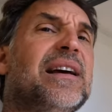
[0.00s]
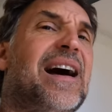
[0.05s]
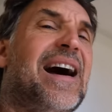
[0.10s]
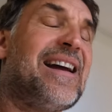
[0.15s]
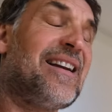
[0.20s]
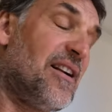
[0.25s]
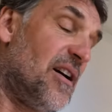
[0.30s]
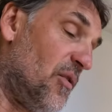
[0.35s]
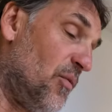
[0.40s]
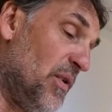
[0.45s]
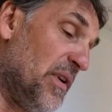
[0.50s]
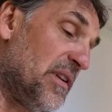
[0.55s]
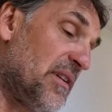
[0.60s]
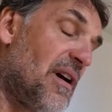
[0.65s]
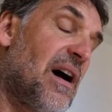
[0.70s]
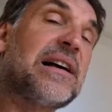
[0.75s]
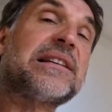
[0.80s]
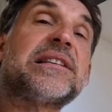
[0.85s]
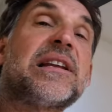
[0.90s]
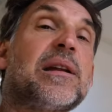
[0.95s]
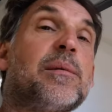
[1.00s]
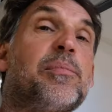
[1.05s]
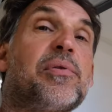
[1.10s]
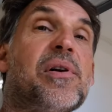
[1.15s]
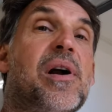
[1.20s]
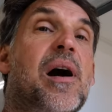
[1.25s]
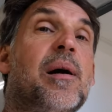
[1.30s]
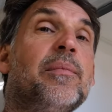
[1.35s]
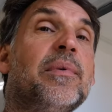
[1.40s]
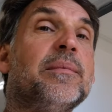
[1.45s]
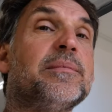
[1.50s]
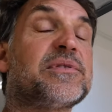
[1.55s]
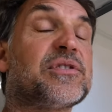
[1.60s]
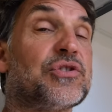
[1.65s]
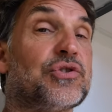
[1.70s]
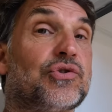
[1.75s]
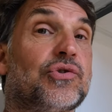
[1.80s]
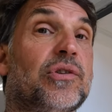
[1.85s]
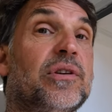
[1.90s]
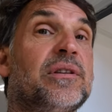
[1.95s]
I know it wouldn't cause any problems.
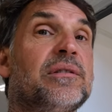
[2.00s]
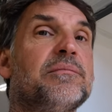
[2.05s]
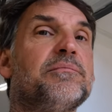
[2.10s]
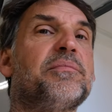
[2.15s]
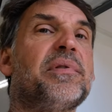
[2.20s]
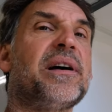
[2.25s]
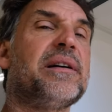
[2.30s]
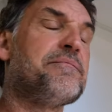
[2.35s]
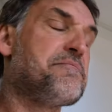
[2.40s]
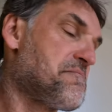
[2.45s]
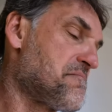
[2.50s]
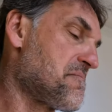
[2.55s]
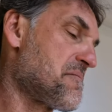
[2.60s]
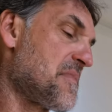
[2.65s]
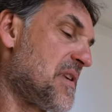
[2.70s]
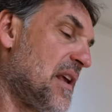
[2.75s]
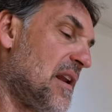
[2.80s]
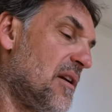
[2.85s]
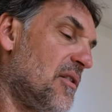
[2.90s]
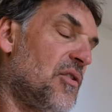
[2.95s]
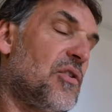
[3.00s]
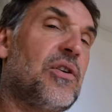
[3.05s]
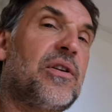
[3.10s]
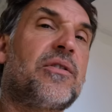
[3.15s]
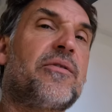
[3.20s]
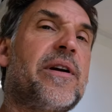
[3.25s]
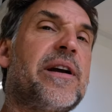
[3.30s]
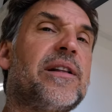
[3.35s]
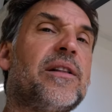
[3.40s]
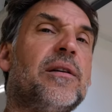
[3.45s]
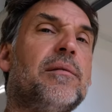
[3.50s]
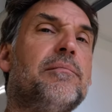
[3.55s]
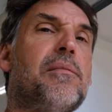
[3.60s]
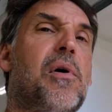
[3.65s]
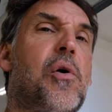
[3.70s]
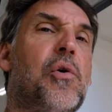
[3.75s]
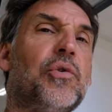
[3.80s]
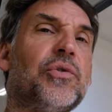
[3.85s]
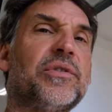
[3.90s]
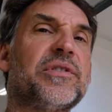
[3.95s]
It shouldn't, but you know, could create a little
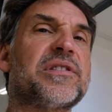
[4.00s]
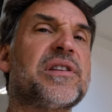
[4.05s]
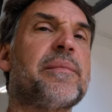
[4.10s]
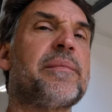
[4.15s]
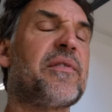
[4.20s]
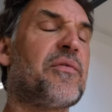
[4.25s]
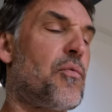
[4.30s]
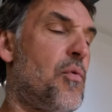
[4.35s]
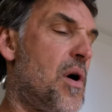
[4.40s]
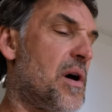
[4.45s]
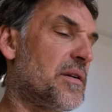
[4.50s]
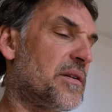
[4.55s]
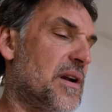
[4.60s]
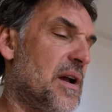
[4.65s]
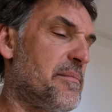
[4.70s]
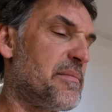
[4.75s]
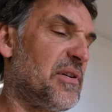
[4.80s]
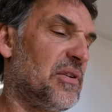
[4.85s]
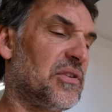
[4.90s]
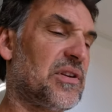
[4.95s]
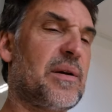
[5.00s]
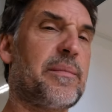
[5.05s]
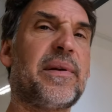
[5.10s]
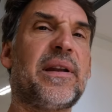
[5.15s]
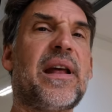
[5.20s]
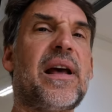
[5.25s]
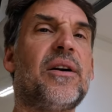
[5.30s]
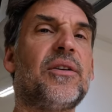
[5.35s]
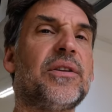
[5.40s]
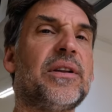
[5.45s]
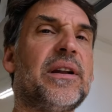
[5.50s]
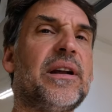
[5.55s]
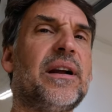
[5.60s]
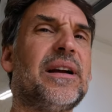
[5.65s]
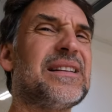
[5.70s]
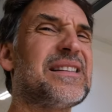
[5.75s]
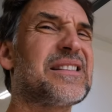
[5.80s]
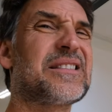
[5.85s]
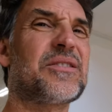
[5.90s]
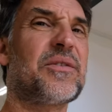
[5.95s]
mold or something if water got built up and held in there.
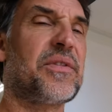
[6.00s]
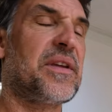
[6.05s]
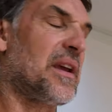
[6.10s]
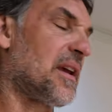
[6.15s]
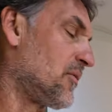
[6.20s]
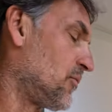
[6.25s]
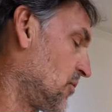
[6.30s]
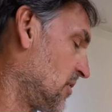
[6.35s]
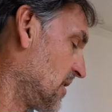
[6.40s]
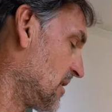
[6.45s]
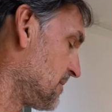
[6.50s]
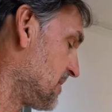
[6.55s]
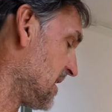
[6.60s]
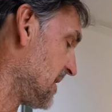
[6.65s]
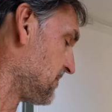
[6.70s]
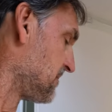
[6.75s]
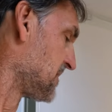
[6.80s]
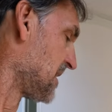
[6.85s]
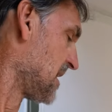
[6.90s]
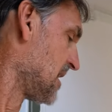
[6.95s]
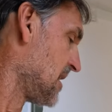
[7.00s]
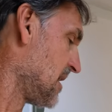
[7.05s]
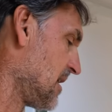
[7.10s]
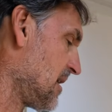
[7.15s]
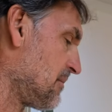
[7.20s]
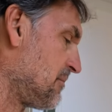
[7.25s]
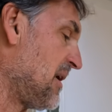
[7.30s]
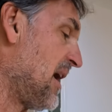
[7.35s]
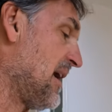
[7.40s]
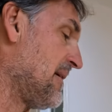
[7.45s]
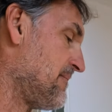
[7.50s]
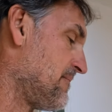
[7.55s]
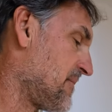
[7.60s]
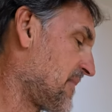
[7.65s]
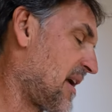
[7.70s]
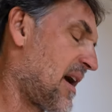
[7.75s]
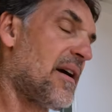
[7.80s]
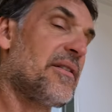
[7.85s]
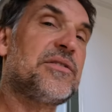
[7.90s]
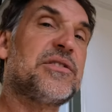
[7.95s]
I just don't think it would, but
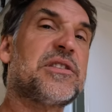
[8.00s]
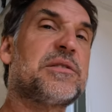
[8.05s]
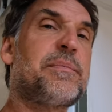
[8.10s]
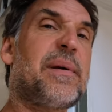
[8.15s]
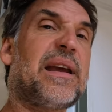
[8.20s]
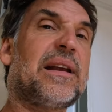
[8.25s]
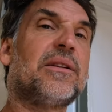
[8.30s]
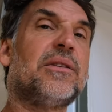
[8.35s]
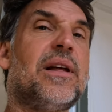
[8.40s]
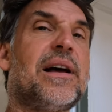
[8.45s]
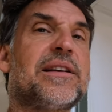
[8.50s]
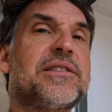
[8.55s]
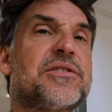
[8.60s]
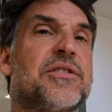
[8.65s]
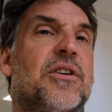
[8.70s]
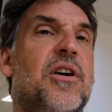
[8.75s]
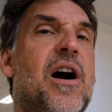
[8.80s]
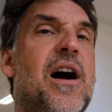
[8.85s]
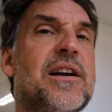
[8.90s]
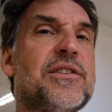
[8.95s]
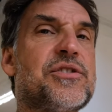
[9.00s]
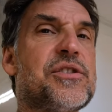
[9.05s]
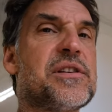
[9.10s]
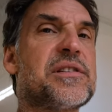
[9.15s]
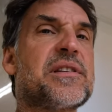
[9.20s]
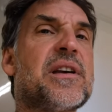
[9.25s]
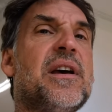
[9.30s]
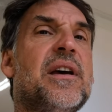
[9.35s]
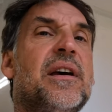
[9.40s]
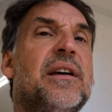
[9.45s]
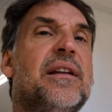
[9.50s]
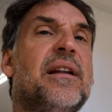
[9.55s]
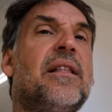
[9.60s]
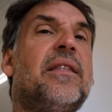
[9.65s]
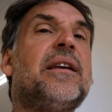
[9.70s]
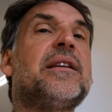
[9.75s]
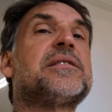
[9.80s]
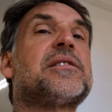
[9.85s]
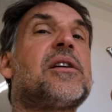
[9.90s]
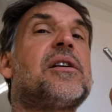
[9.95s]
I was just being a little extra cautious. Now,
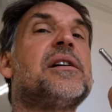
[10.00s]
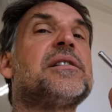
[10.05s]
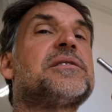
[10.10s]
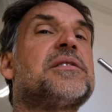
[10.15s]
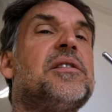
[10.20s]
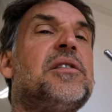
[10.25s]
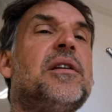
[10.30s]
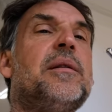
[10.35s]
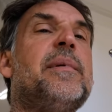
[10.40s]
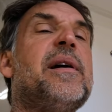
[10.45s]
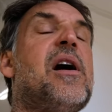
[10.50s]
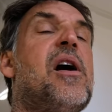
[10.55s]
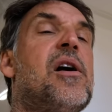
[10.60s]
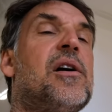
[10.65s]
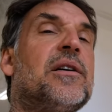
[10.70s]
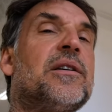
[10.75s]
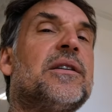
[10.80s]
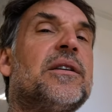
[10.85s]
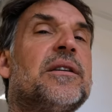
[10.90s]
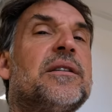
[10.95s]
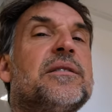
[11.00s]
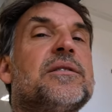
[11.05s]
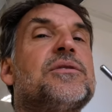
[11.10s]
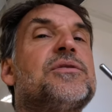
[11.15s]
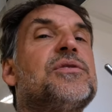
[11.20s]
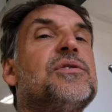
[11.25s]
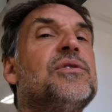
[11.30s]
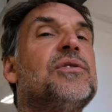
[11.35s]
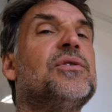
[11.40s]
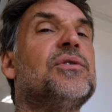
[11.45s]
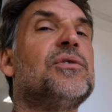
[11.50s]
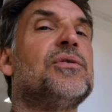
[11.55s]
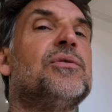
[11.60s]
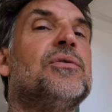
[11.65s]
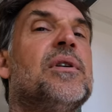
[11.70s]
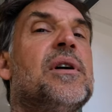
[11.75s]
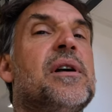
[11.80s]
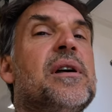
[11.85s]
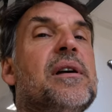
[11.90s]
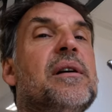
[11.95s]
these are also a little bit harder
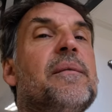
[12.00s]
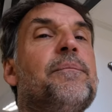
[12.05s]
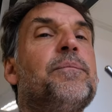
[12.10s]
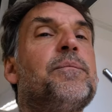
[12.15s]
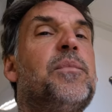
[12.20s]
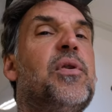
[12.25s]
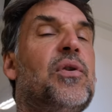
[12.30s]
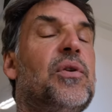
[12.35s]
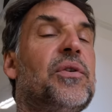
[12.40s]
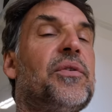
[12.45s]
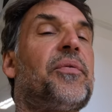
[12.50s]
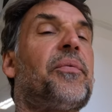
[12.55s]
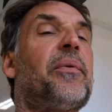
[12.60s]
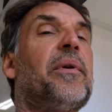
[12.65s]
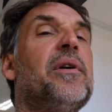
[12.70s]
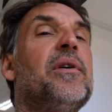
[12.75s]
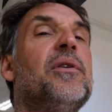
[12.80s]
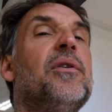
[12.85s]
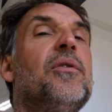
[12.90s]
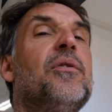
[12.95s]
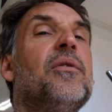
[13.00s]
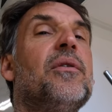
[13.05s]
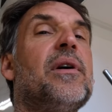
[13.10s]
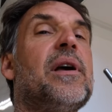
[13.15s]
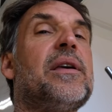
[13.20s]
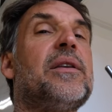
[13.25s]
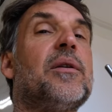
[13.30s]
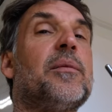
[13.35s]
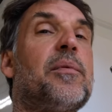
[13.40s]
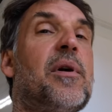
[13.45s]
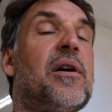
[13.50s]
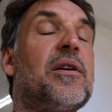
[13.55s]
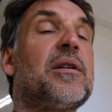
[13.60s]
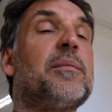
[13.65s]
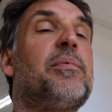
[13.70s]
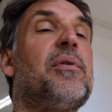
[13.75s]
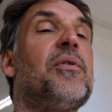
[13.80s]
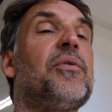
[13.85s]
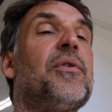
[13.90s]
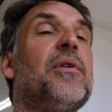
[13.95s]
to pull through. They're harder
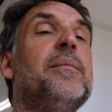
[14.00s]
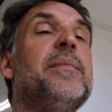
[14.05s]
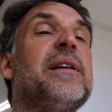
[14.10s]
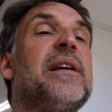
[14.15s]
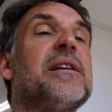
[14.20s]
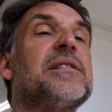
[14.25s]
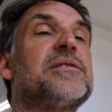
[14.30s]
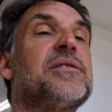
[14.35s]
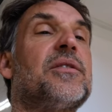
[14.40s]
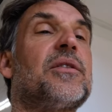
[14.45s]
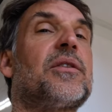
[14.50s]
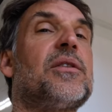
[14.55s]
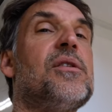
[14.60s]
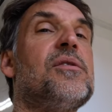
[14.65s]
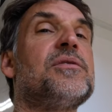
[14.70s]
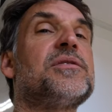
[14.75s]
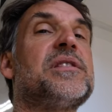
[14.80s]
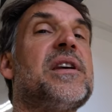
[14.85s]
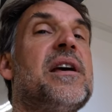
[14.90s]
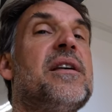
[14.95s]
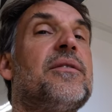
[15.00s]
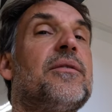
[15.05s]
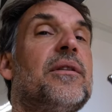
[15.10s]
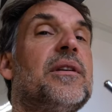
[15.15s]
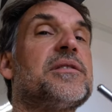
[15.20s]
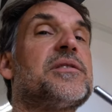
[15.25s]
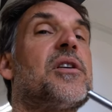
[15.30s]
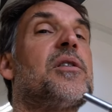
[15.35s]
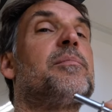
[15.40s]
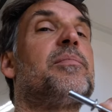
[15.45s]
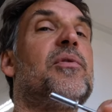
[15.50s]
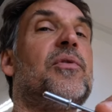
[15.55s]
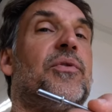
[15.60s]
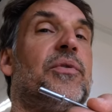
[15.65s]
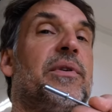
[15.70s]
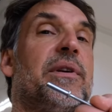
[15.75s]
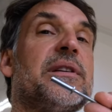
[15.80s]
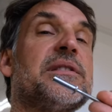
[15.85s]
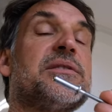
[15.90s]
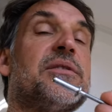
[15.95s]
to pull through because they're closed in. They're also hard to pull
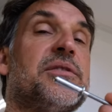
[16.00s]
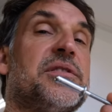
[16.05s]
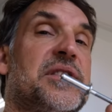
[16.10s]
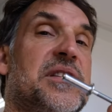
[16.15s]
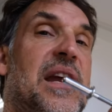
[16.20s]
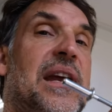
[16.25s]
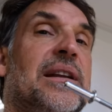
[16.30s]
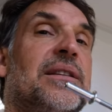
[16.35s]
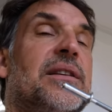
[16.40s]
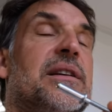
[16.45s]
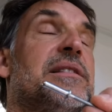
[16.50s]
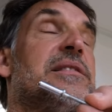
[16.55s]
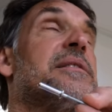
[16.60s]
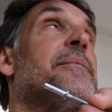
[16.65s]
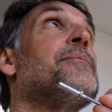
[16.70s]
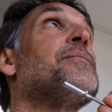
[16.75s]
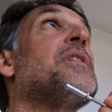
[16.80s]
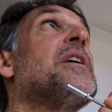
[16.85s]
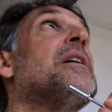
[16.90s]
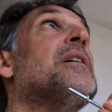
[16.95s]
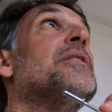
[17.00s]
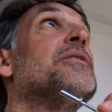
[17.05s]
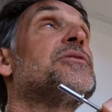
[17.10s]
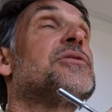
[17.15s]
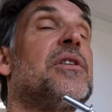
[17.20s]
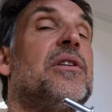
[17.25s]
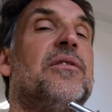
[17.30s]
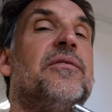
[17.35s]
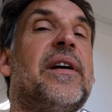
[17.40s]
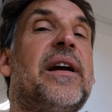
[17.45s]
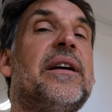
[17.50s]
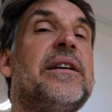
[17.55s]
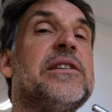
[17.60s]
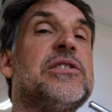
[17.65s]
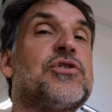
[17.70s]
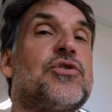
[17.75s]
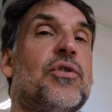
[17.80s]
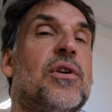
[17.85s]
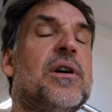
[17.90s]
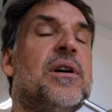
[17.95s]
through because they're stainless, so they're very
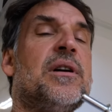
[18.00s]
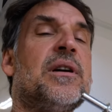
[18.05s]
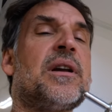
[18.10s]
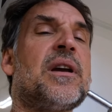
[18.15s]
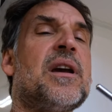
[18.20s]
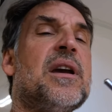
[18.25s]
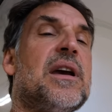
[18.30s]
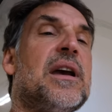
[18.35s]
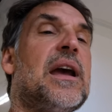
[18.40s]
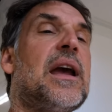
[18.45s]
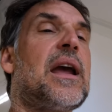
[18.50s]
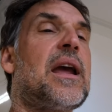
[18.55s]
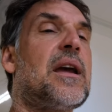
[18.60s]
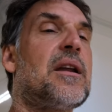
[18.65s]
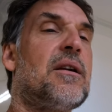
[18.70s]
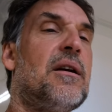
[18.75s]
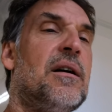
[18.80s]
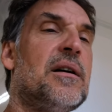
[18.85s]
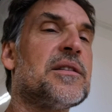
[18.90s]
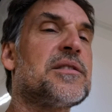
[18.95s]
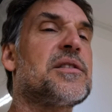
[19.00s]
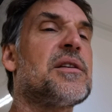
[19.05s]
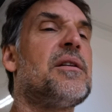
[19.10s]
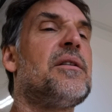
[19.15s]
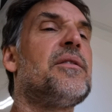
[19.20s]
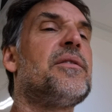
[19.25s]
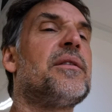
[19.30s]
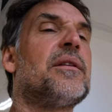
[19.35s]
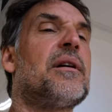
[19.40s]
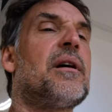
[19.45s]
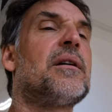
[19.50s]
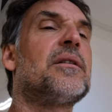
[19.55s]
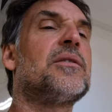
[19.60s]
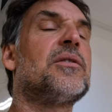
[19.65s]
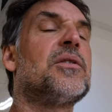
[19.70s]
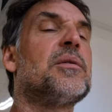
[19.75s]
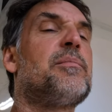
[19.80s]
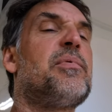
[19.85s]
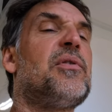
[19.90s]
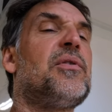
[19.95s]
strong. And also, they're
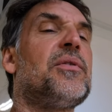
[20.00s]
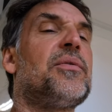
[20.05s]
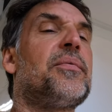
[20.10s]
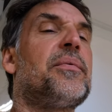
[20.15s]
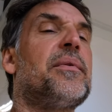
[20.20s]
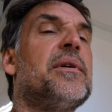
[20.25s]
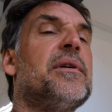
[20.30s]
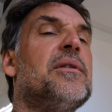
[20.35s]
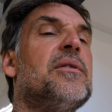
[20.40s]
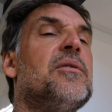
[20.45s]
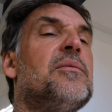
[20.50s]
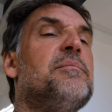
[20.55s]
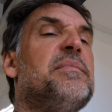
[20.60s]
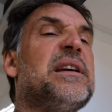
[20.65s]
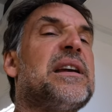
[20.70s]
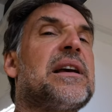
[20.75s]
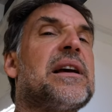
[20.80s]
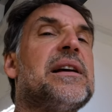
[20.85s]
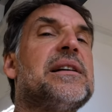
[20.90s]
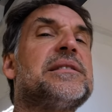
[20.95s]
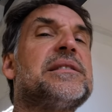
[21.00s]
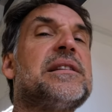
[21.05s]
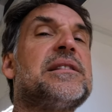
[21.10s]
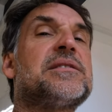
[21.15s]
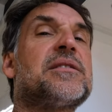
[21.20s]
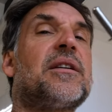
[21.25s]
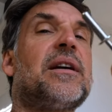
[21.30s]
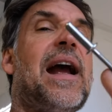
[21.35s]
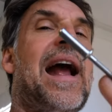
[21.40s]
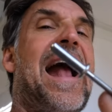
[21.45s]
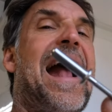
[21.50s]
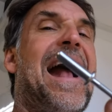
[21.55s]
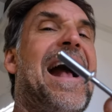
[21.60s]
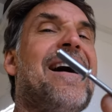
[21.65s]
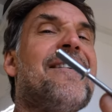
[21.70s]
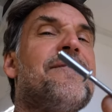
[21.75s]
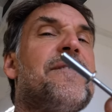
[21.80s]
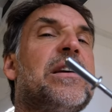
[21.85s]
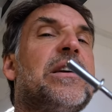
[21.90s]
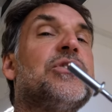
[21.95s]
harder to pull through because these are a
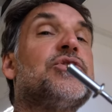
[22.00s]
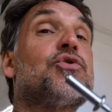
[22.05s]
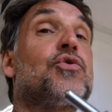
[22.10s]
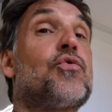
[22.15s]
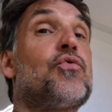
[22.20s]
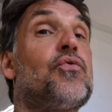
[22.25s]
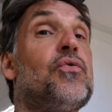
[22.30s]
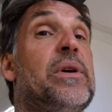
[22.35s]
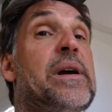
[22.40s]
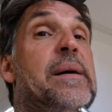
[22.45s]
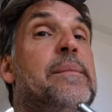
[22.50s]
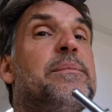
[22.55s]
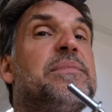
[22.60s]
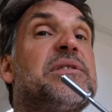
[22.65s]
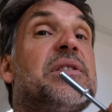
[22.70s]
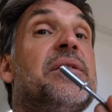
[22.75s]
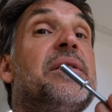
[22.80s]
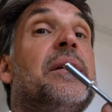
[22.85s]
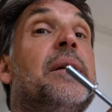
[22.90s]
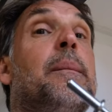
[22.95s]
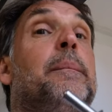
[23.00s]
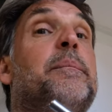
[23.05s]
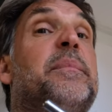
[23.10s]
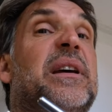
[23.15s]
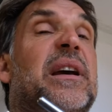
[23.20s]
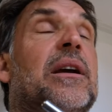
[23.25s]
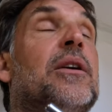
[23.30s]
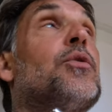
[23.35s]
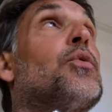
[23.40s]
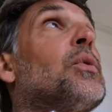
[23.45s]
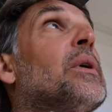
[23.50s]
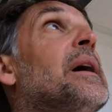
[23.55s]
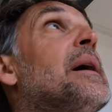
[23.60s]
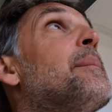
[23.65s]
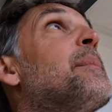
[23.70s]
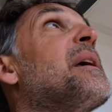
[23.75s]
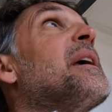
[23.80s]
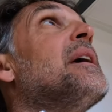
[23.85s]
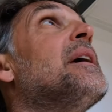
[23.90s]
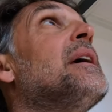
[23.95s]
half-inch grip, so they're a big grip.